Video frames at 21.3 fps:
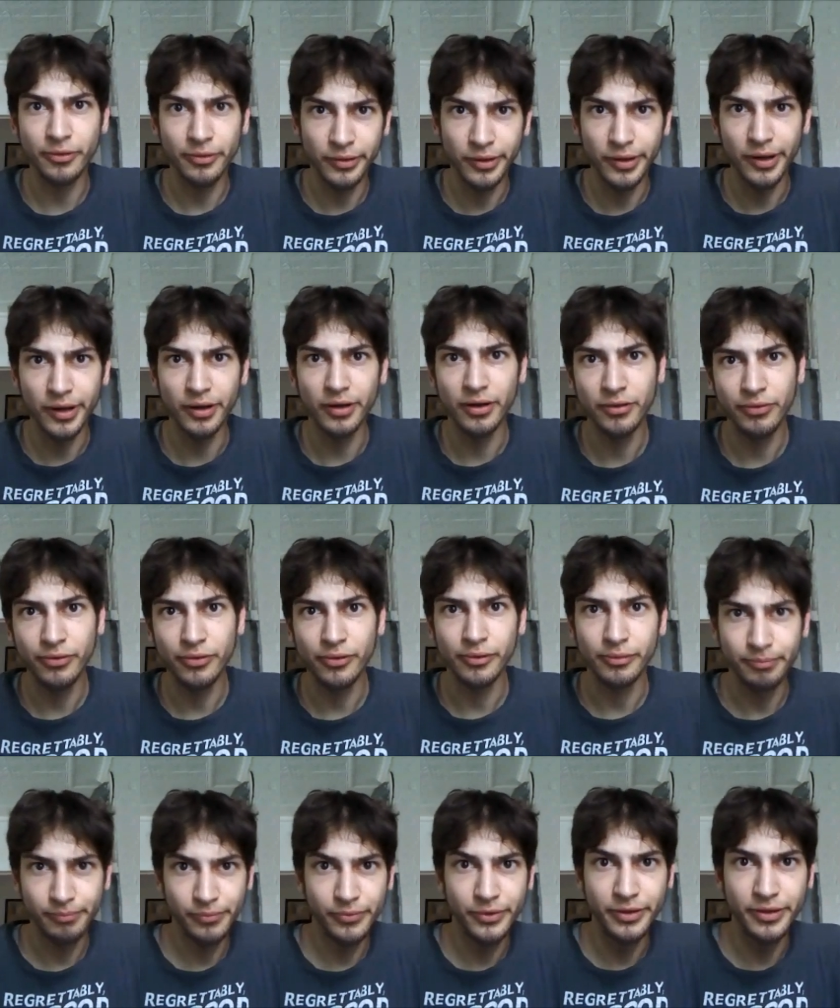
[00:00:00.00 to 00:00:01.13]
for uh,
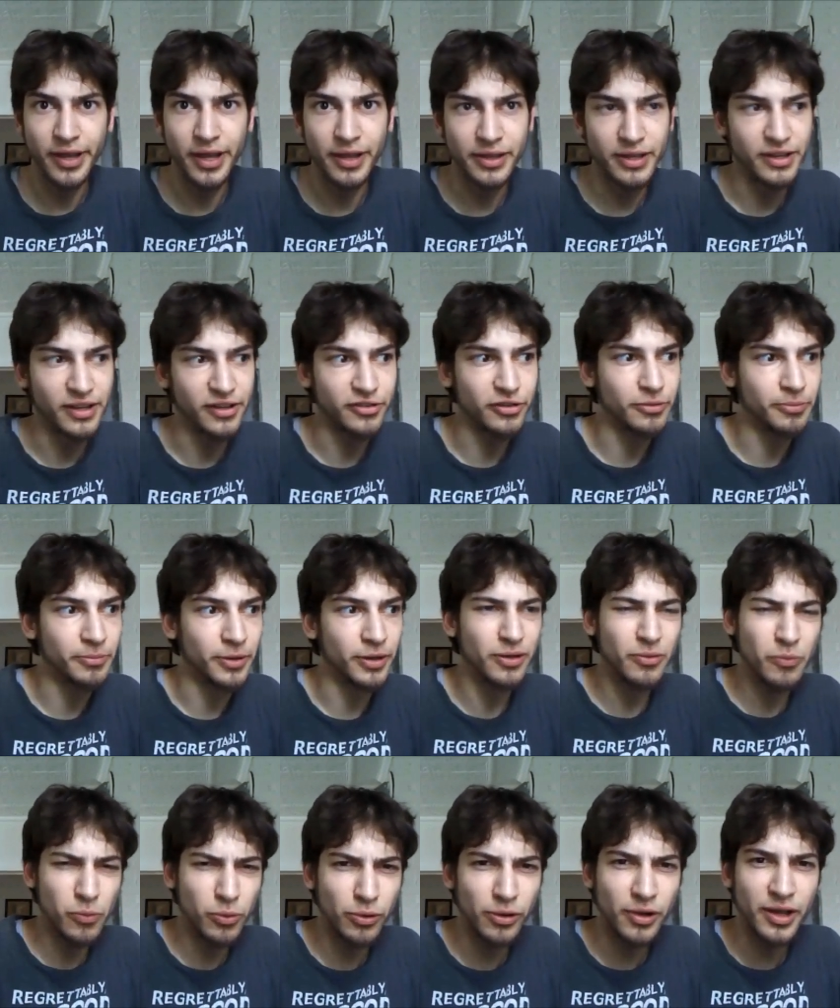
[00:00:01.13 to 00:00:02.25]
for Daily Dizzle, but
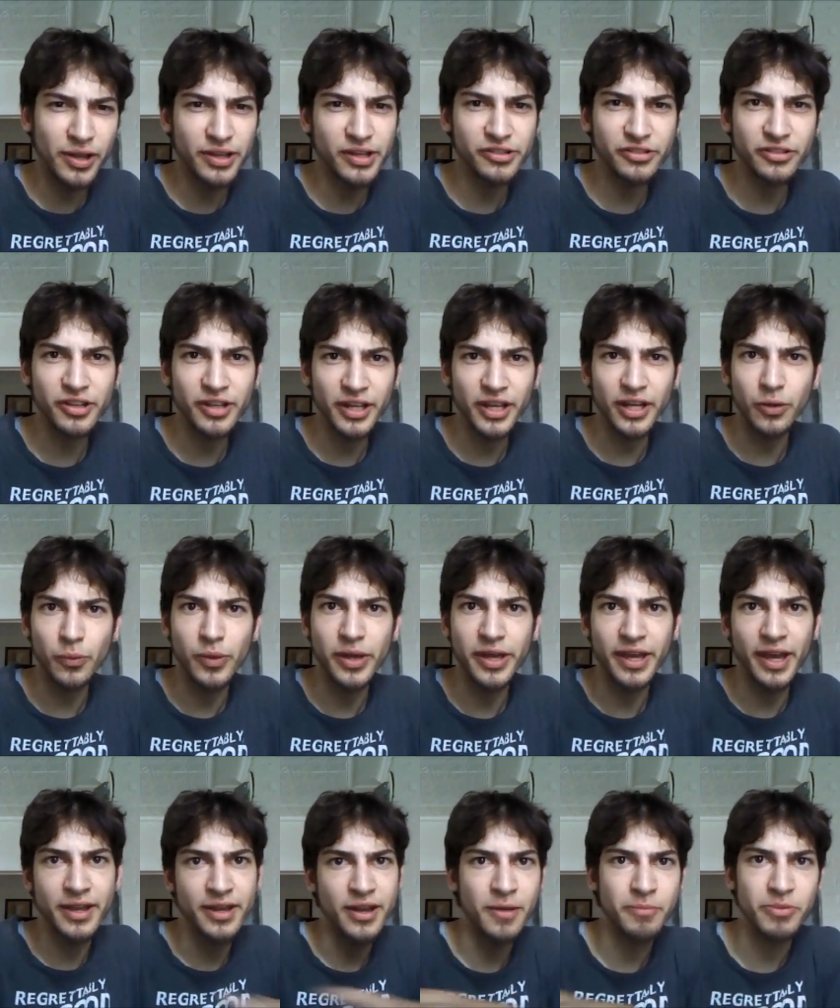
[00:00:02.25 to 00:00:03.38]
we're at least going to get a
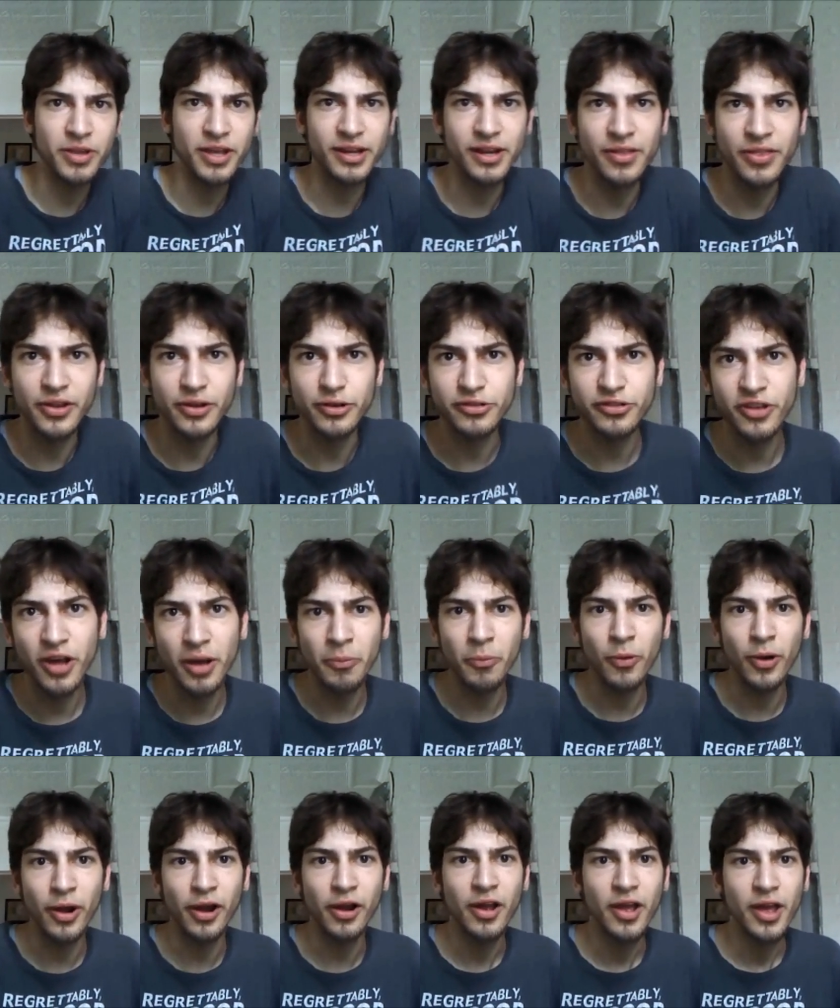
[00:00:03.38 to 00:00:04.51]
weekend update in there
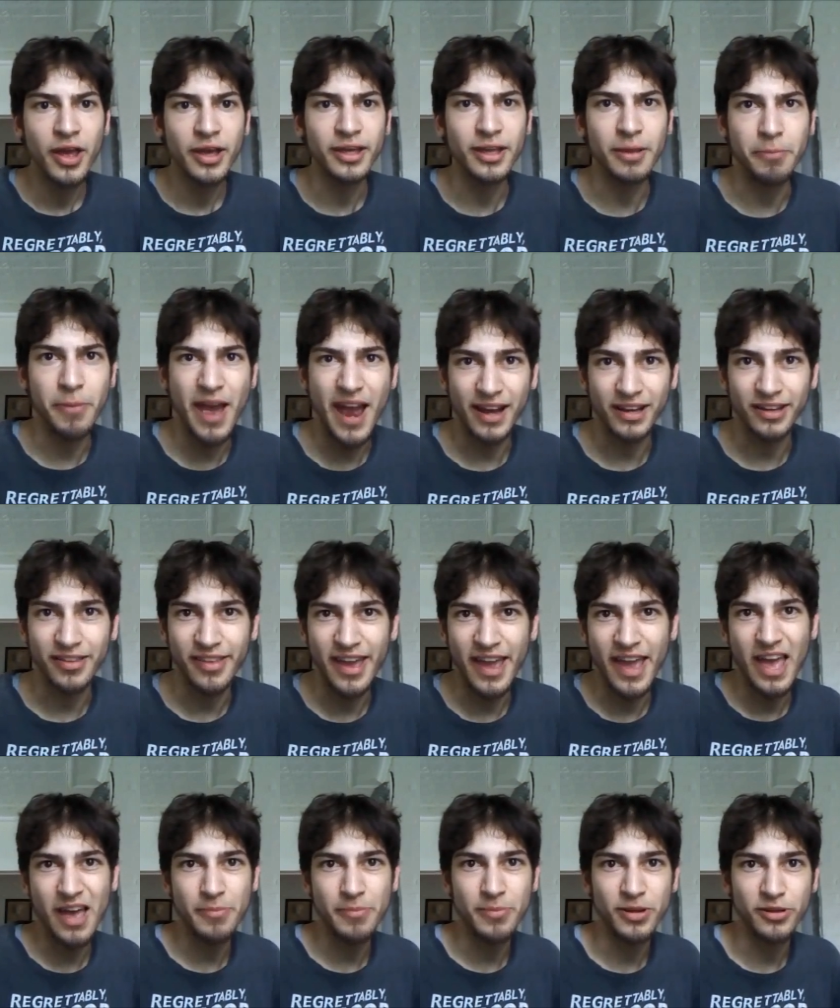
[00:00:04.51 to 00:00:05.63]
somewhere. Get back into
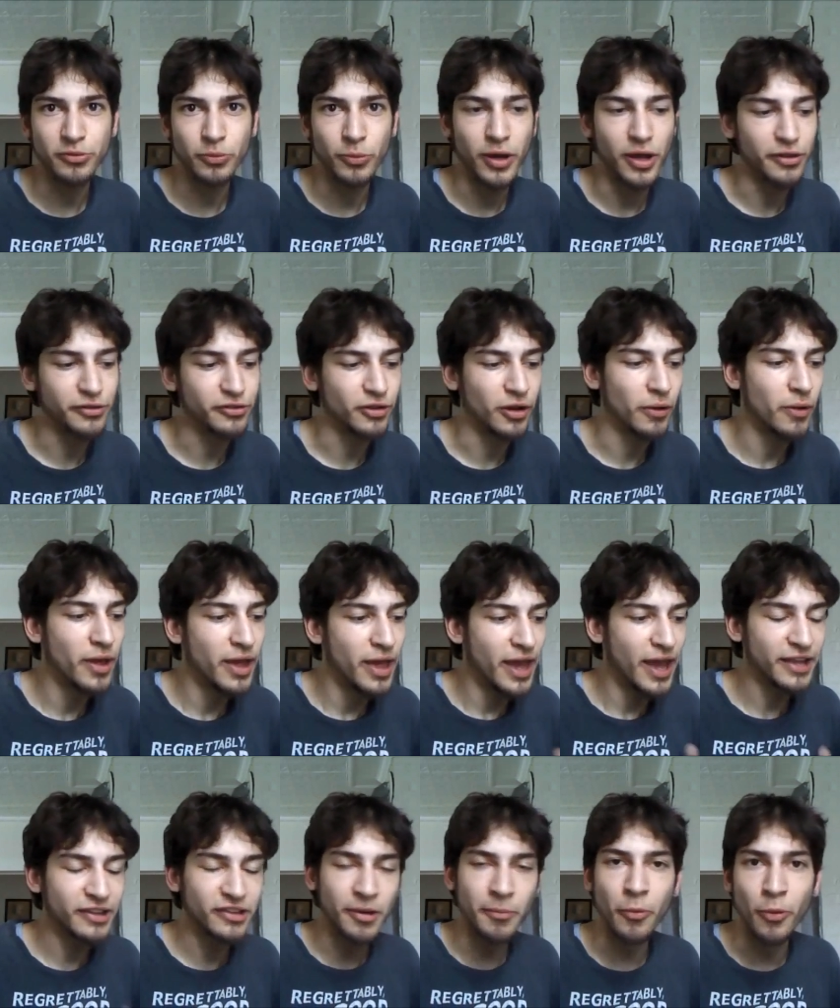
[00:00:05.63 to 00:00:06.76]
that habit as well. So
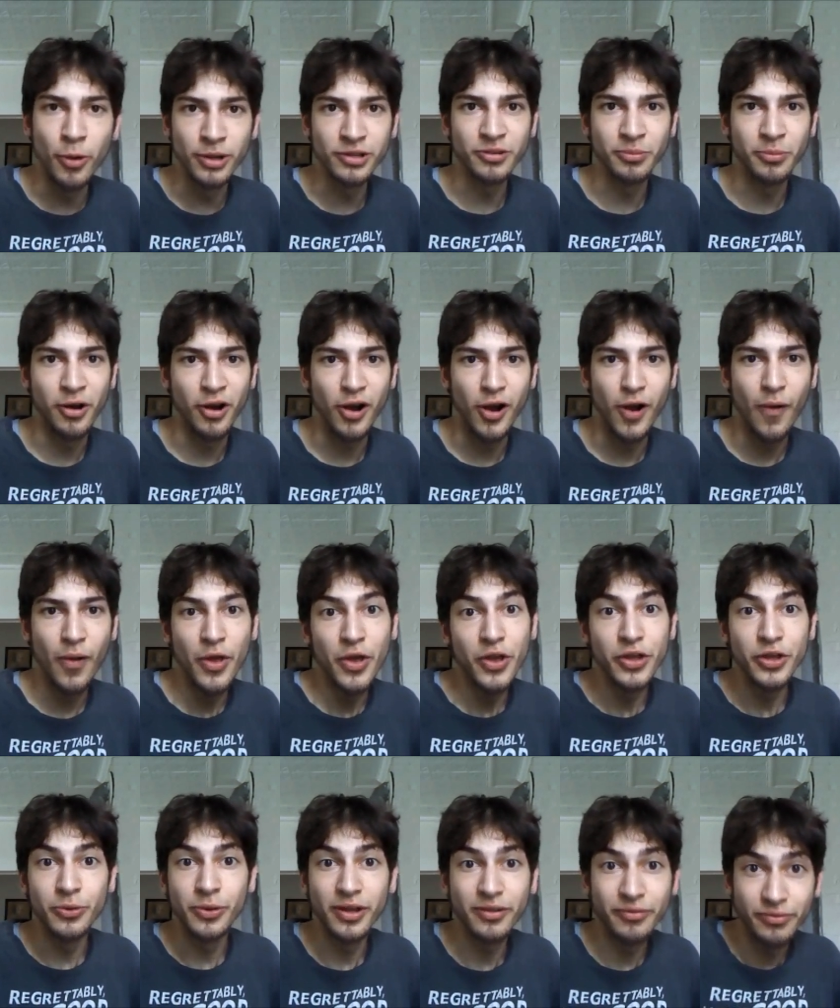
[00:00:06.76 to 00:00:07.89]
at some point tomorrow,
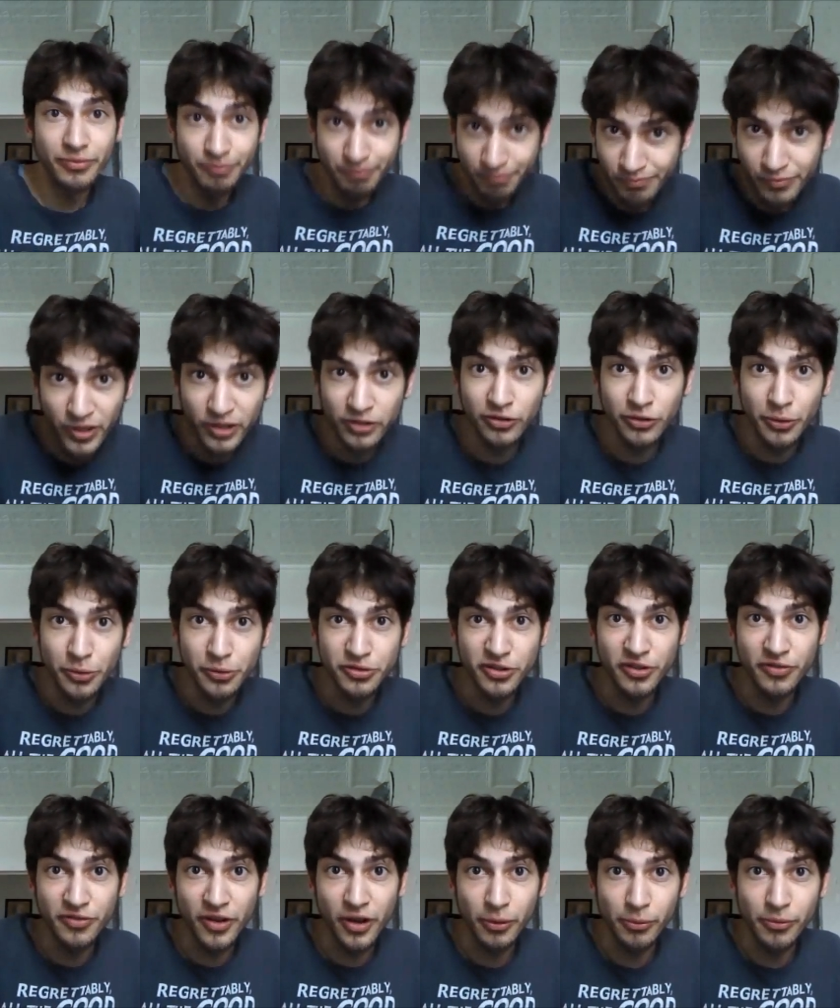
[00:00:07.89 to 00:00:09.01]
you will have
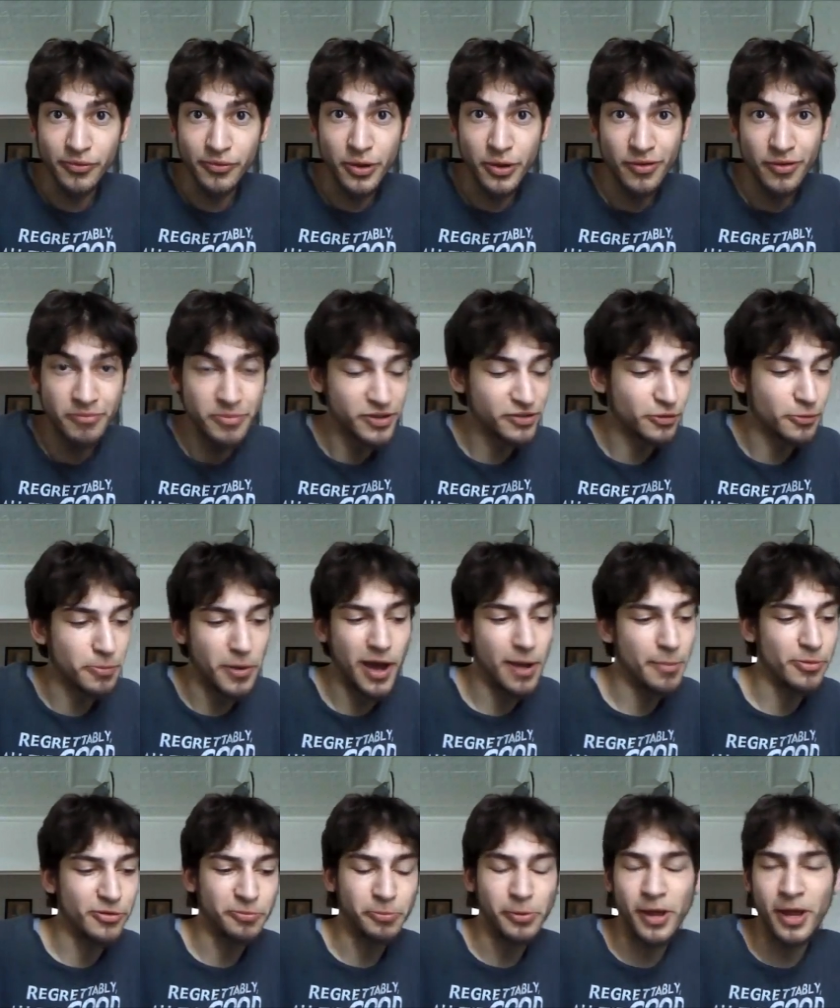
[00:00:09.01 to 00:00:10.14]
exclusive uh, review of Mr.
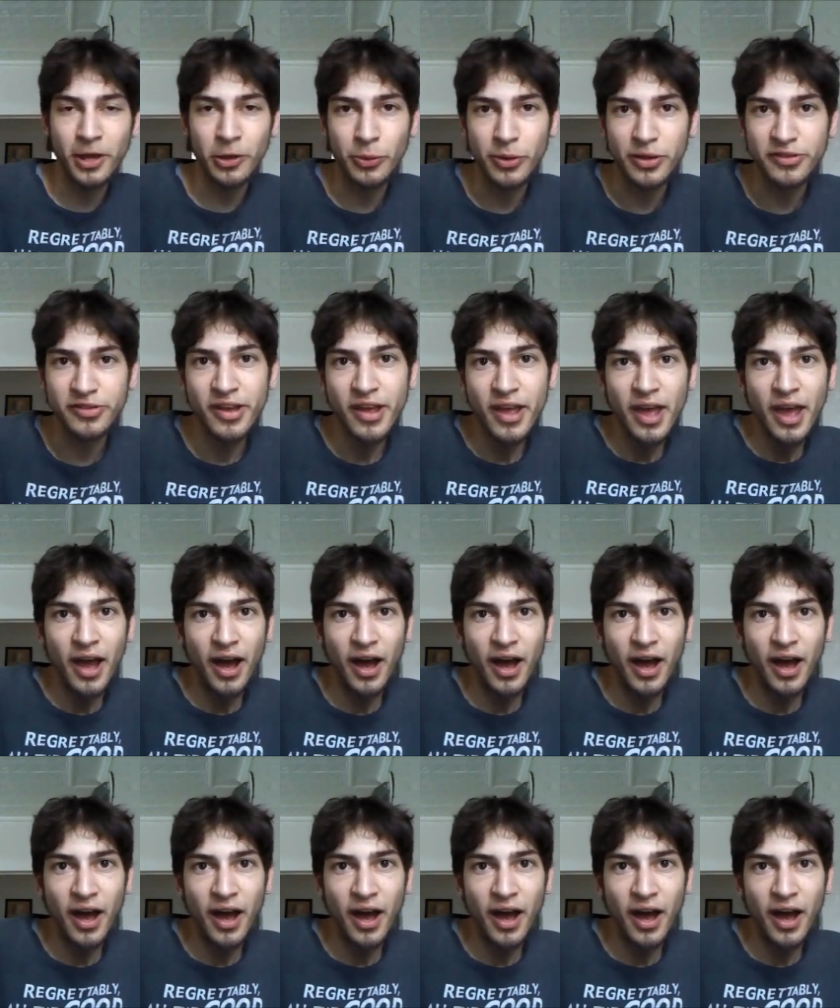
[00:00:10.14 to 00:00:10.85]
Popper's Penguins.